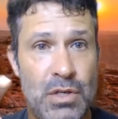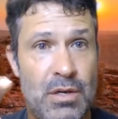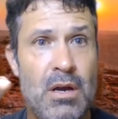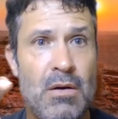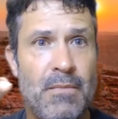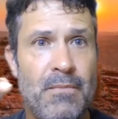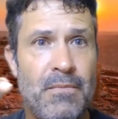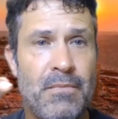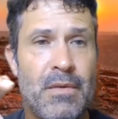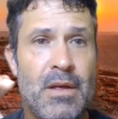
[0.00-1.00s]
You should
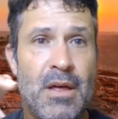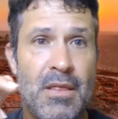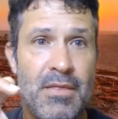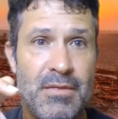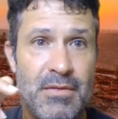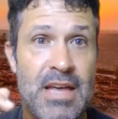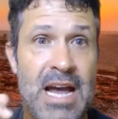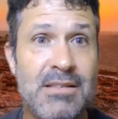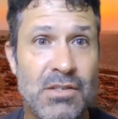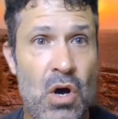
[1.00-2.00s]
know
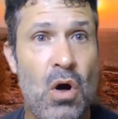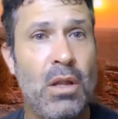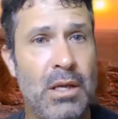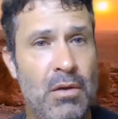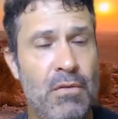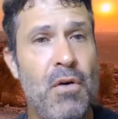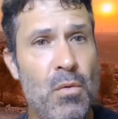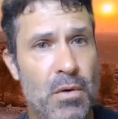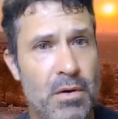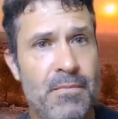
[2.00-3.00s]
that's calling you
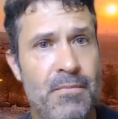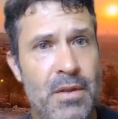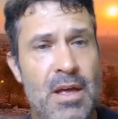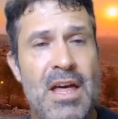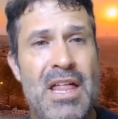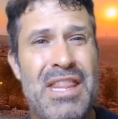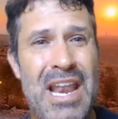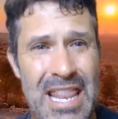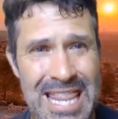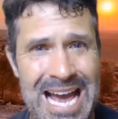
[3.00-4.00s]
forward.
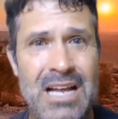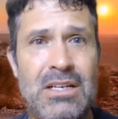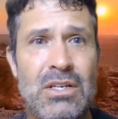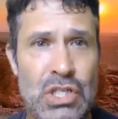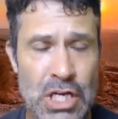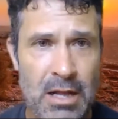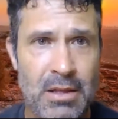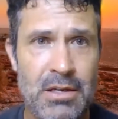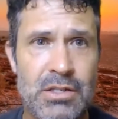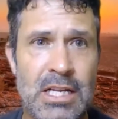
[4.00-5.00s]
That that
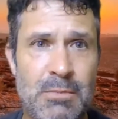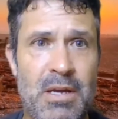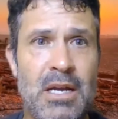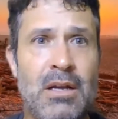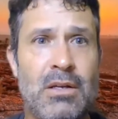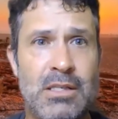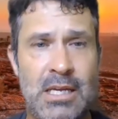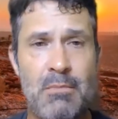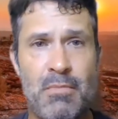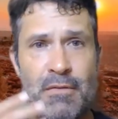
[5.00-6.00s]
challenge that's being
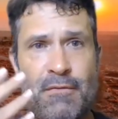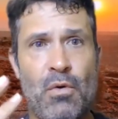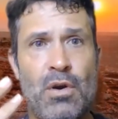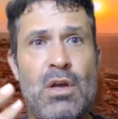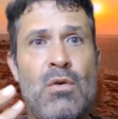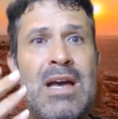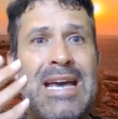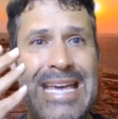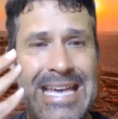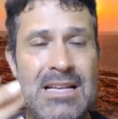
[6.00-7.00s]
set before
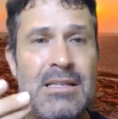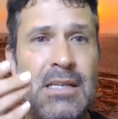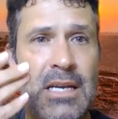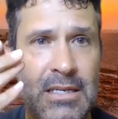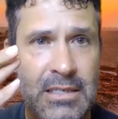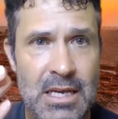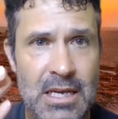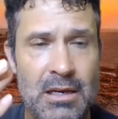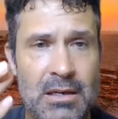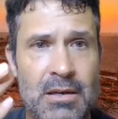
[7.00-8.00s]
you is
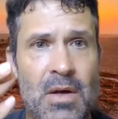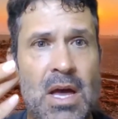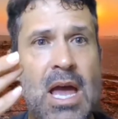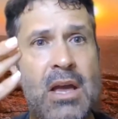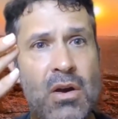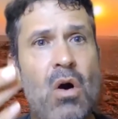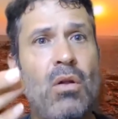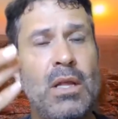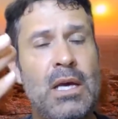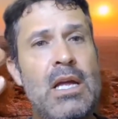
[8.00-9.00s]
indeed a
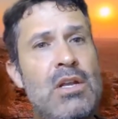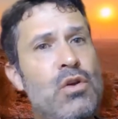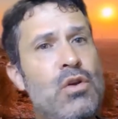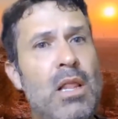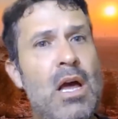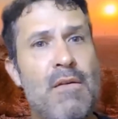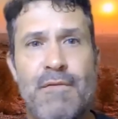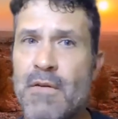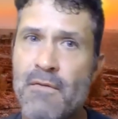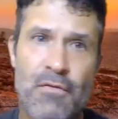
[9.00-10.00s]
calling in your
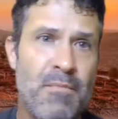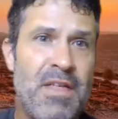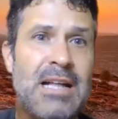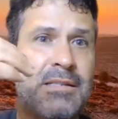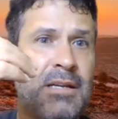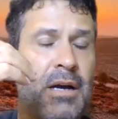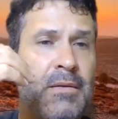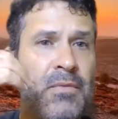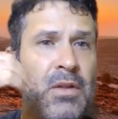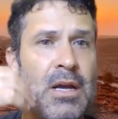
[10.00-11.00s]
life from that
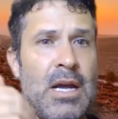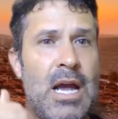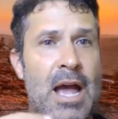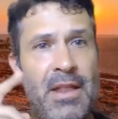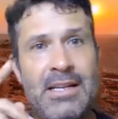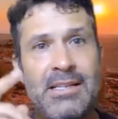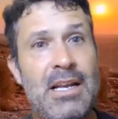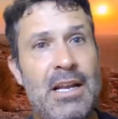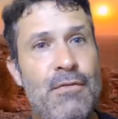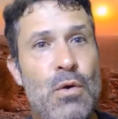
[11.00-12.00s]
side. And then he
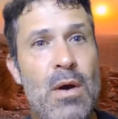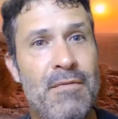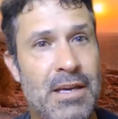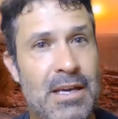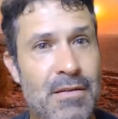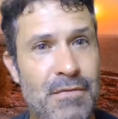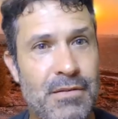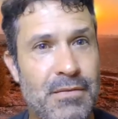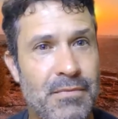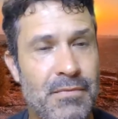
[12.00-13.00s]
said, and if you have a
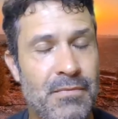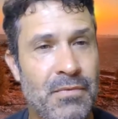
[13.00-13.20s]
gift,